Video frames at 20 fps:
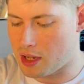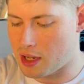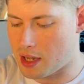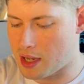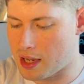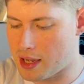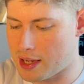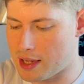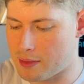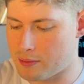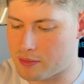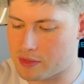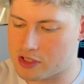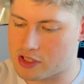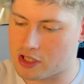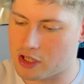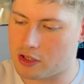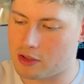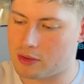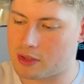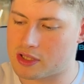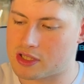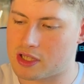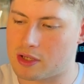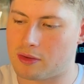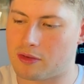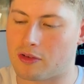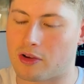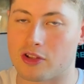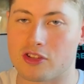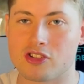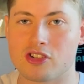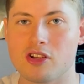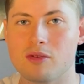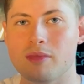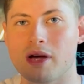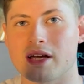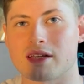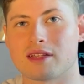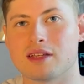Um, so you can see we've got two
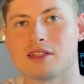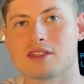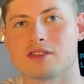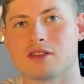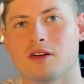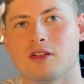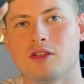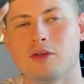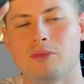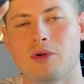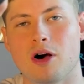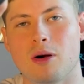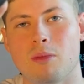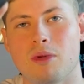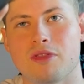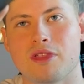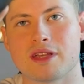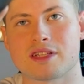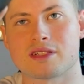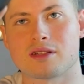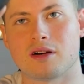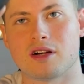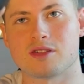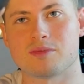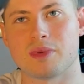magnets on the bottom of this guy's